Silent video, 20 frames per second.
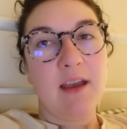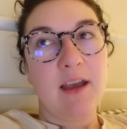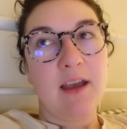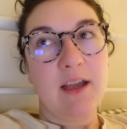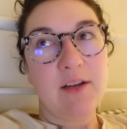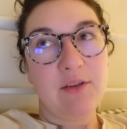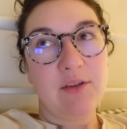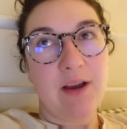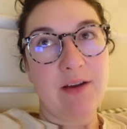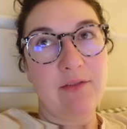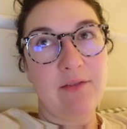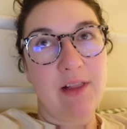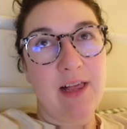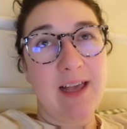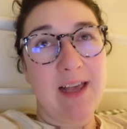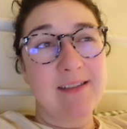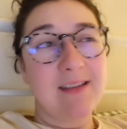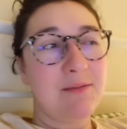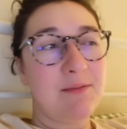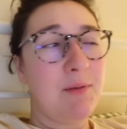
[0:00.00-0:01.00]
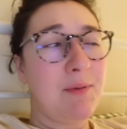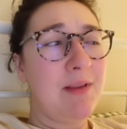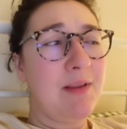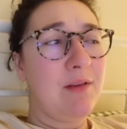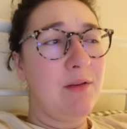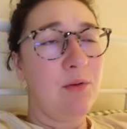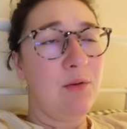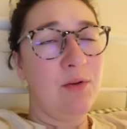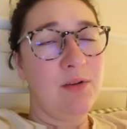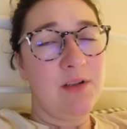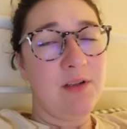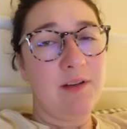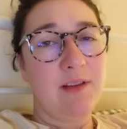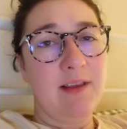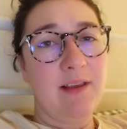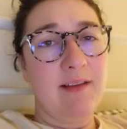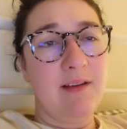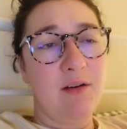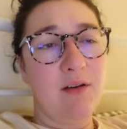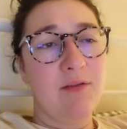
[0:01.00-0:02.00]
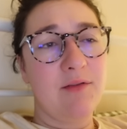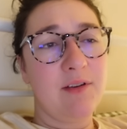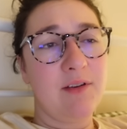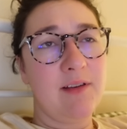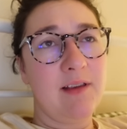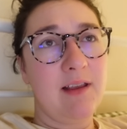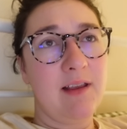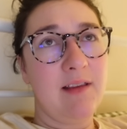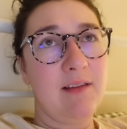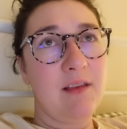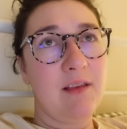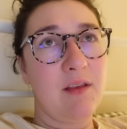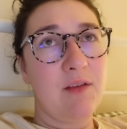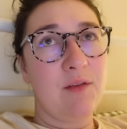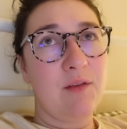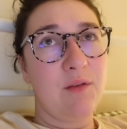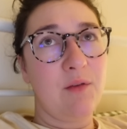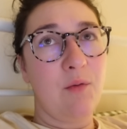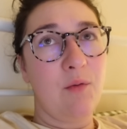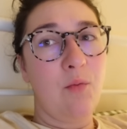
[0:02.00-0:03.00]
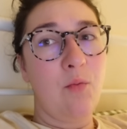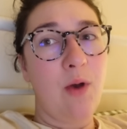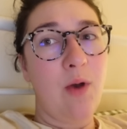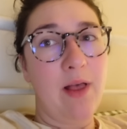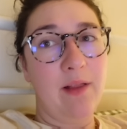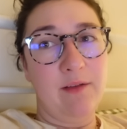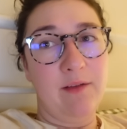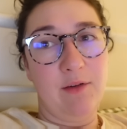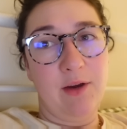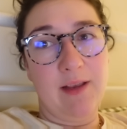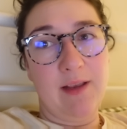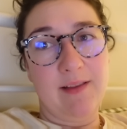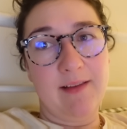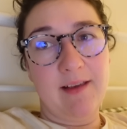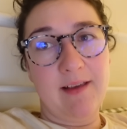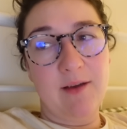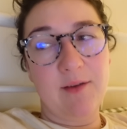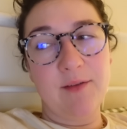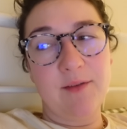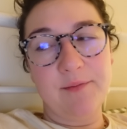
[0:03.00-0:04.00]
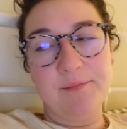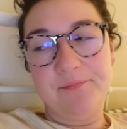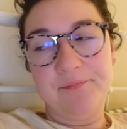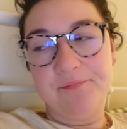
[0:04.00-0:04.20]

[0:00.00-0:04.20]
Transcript: And try and relax and maybe go and turn the heating off because it is so weltering in this house.